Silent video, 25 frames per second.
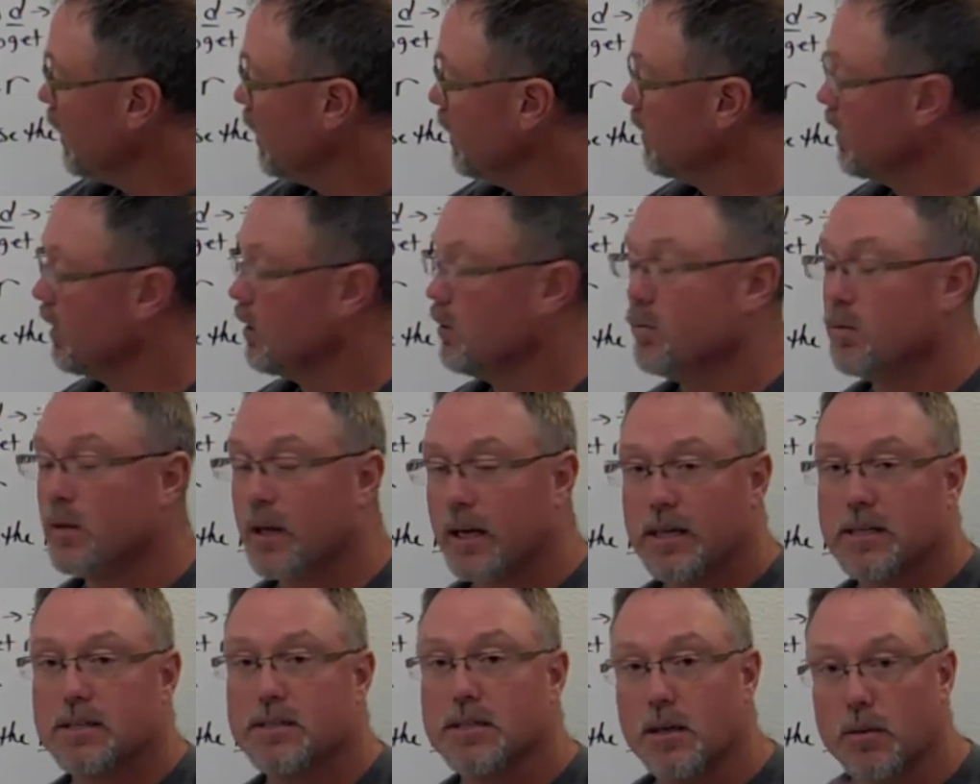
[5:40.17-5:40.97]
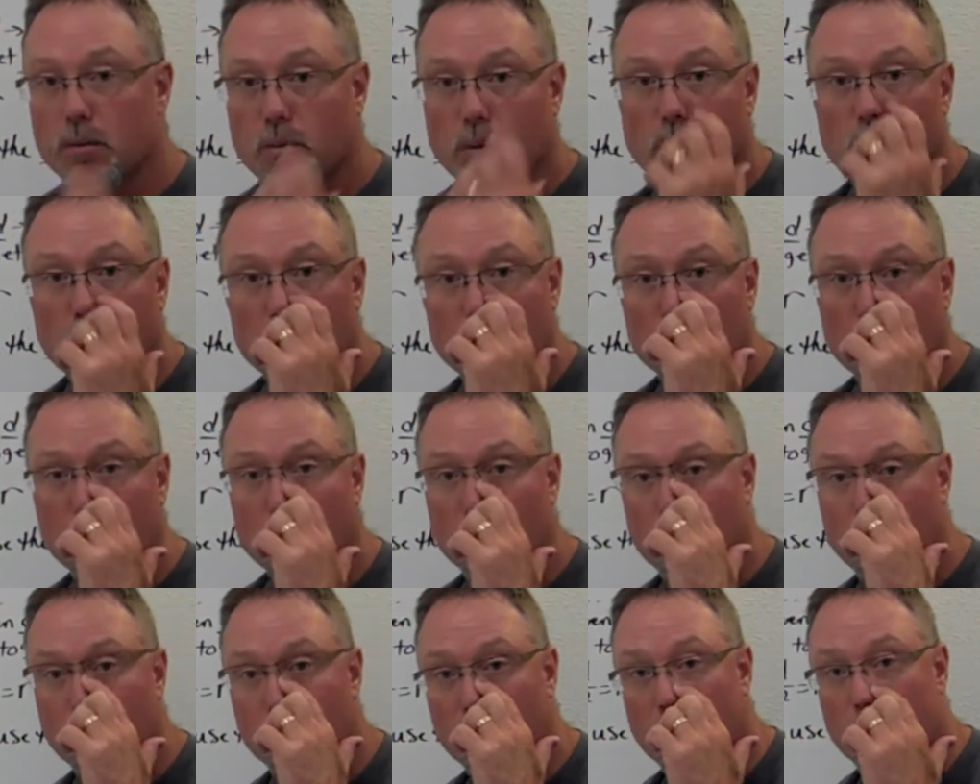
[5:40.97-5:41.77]
And then, like I said, we'll
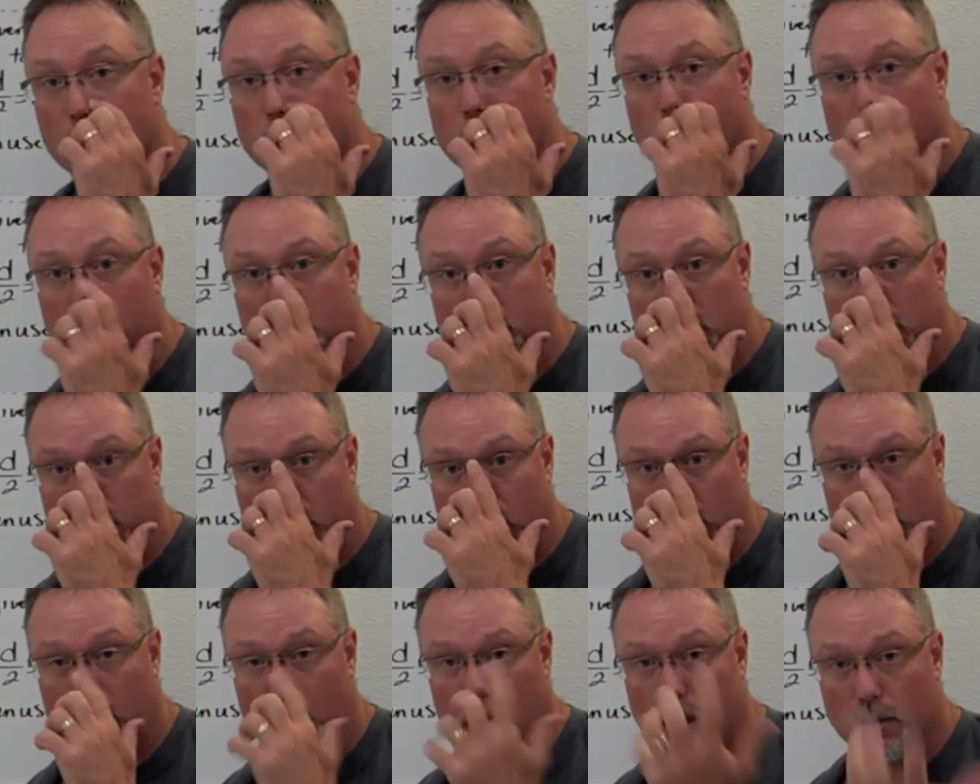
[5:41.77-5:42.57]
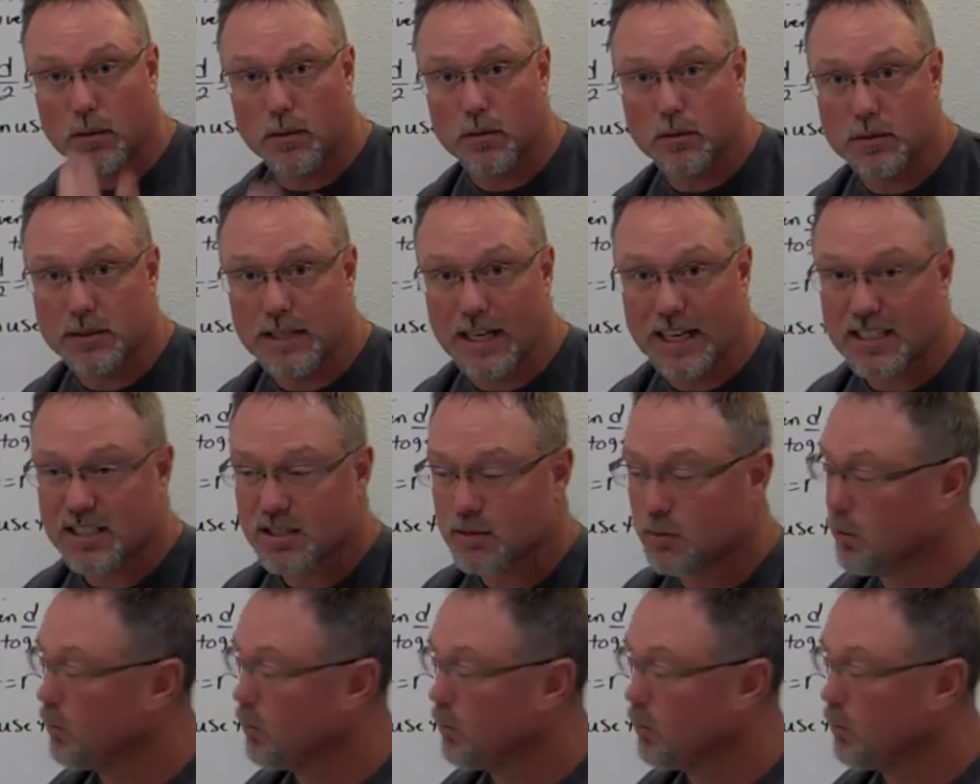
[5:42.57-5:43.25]
worry about the decimal